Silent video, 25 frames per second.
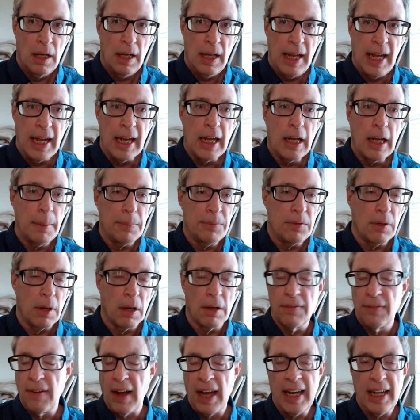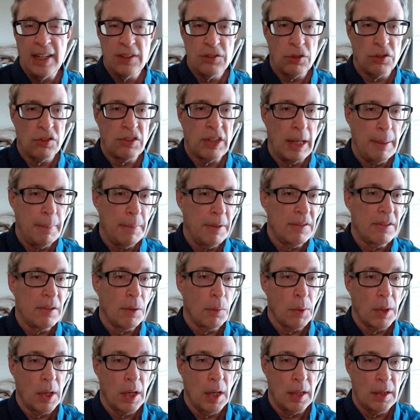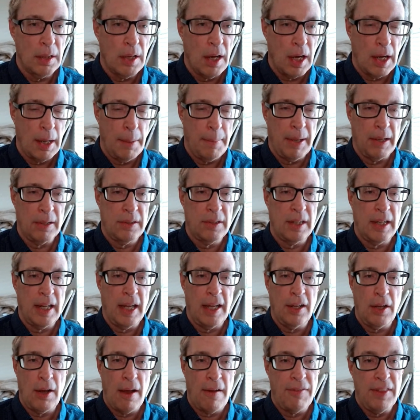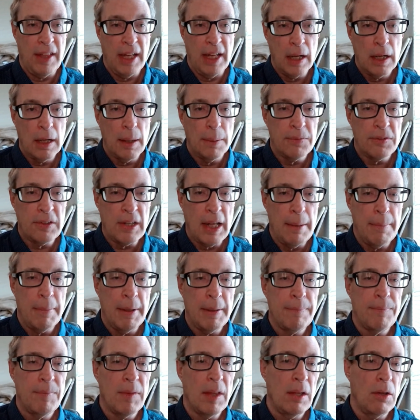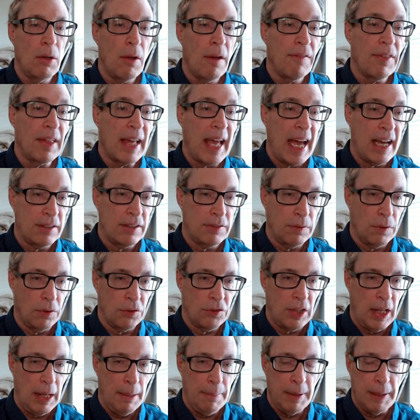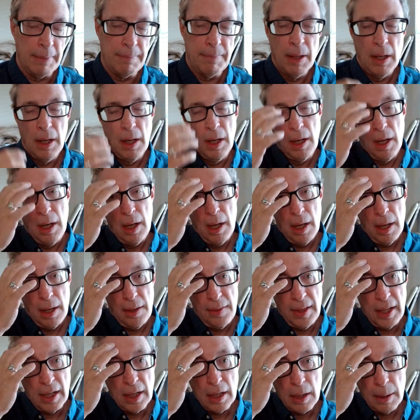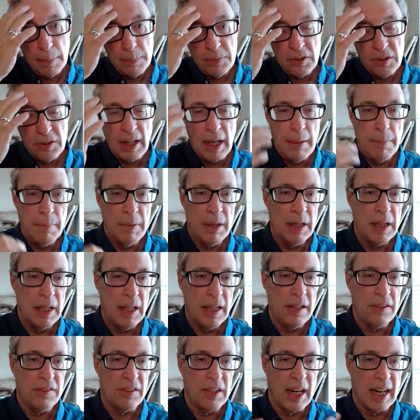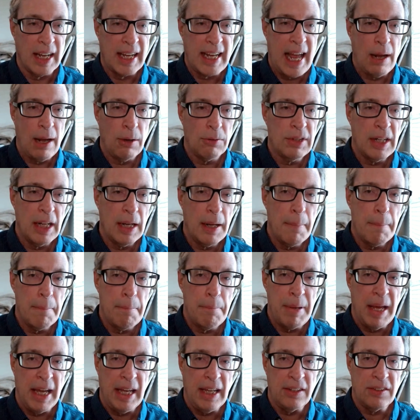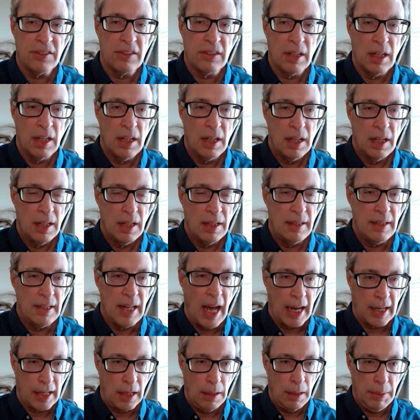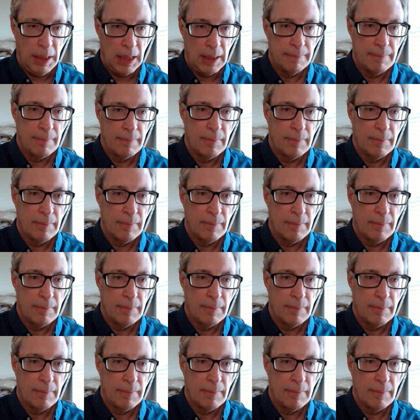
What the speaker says: incomes or financial statements that we're going to talk about today, you have the income statement, you have the cash flow statement. The income statement is an accounting based document.